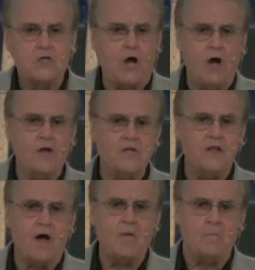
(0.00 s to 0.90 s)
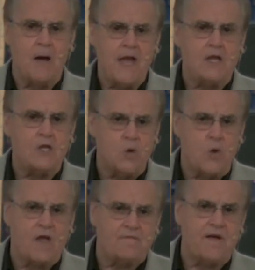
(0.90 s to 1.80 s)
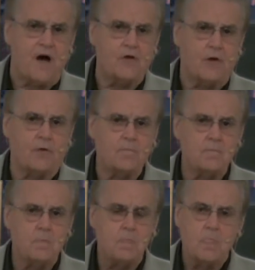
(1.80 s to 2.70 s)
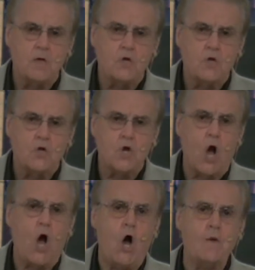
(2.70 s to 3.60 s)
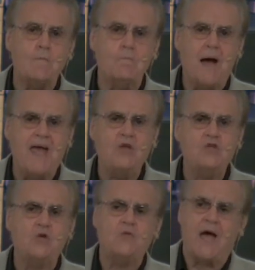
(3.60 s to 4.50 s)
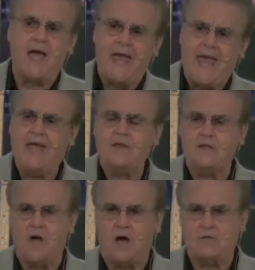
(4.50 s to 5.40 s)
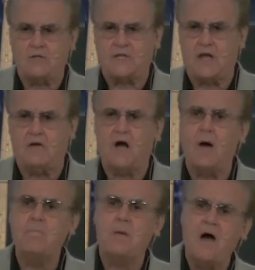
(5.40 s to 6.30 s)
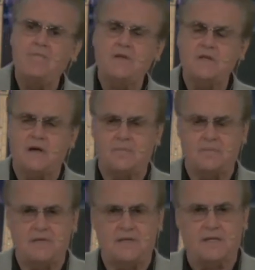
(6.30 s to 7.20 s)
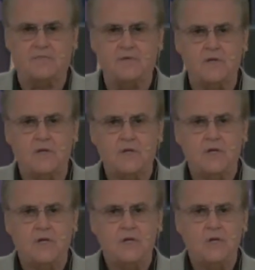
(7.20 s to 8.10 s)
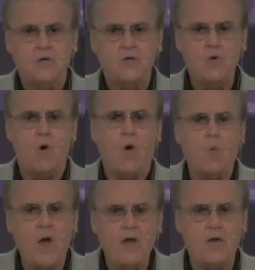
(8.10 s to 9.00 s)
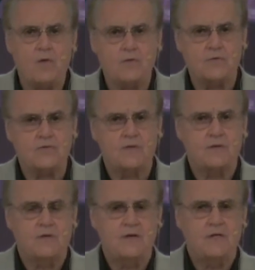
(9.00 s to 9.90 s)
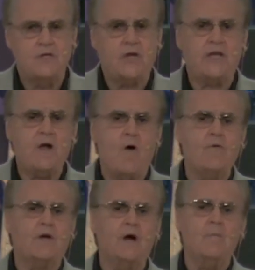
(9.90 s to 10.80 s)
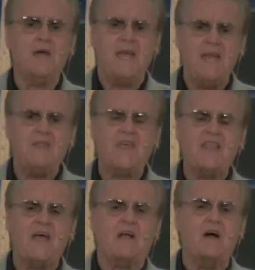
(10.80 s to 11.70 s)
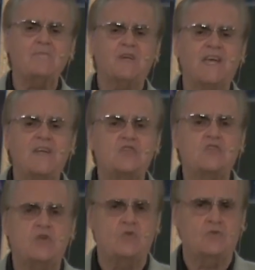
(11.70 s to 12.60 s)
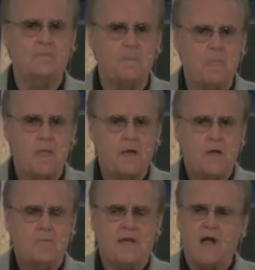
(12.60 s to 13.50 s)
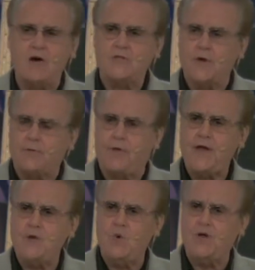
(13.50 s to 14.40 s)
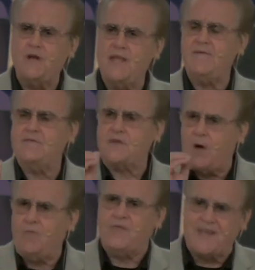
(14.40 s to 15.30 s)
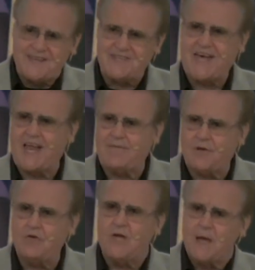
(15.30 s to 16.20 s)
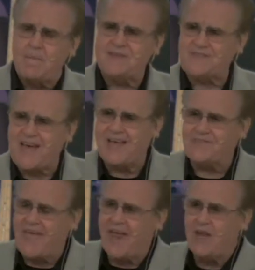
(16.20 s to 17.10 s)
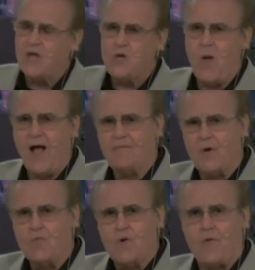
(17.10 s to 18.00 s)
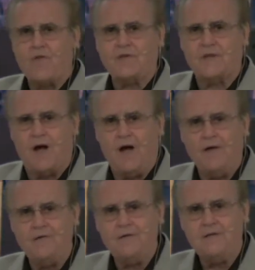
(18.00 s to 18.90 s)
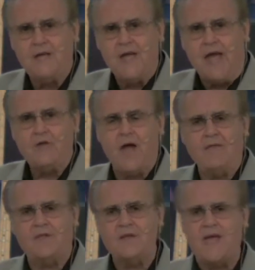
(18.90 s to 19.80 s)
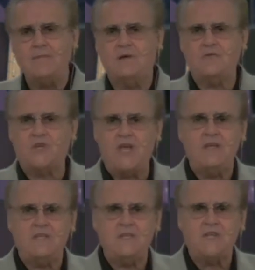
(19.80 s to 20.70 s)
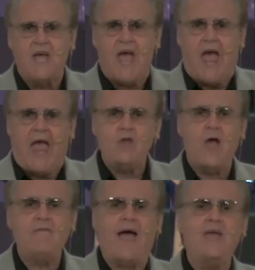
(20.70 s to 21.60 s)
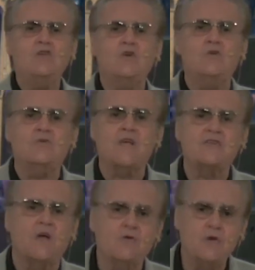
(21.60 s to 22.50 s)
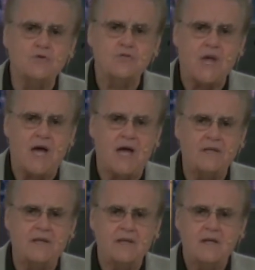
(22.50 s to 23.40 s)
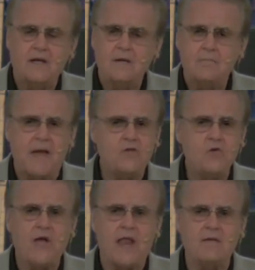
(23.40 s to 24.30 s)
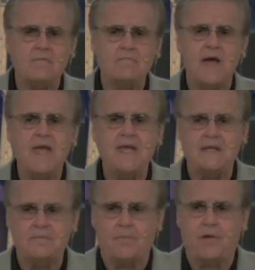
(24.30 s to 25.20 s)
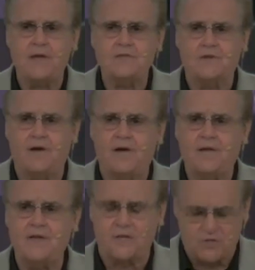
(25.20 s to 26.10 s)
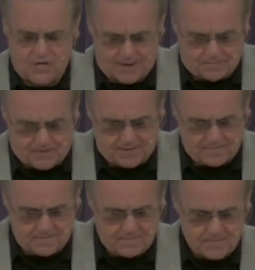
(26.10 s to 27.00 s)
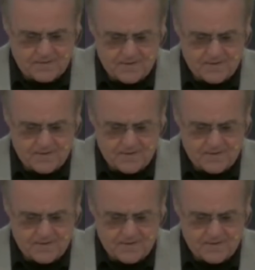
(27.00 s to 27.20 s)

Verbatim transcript: God did not make you a failure. God made you the head and not the tail, above and not beneath. You winners. You can overcome anything that comes against you because the greater one lives on the inside of you. And besides that, you have the Word of God and you have the name of Jesus and you have angels that's on your side. Man, you got it made, praise God, as a champion.